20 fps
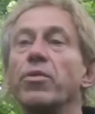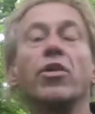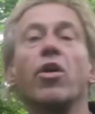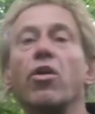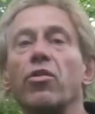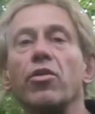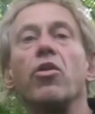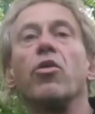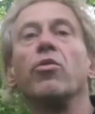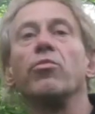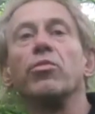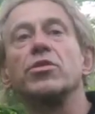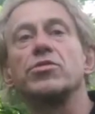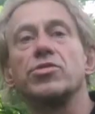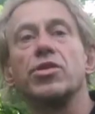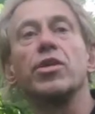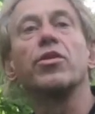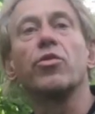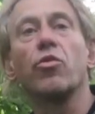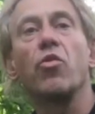That all the
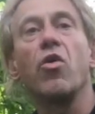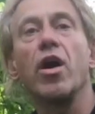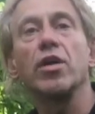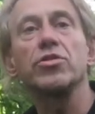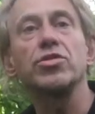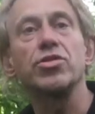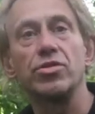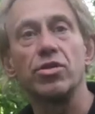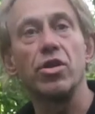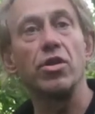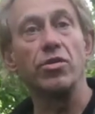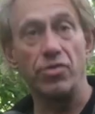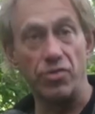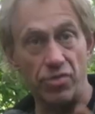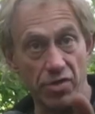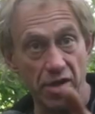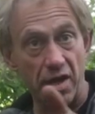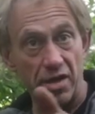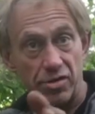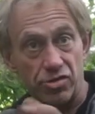homeless that are watching...
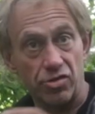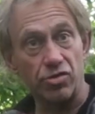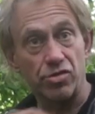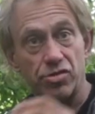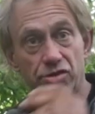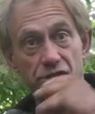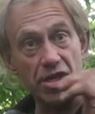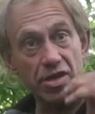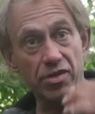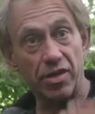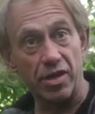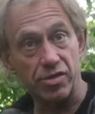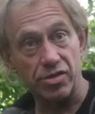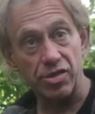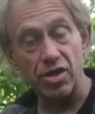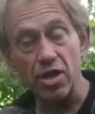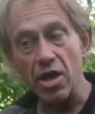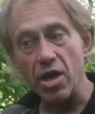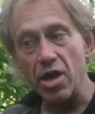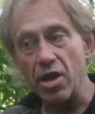this or see this,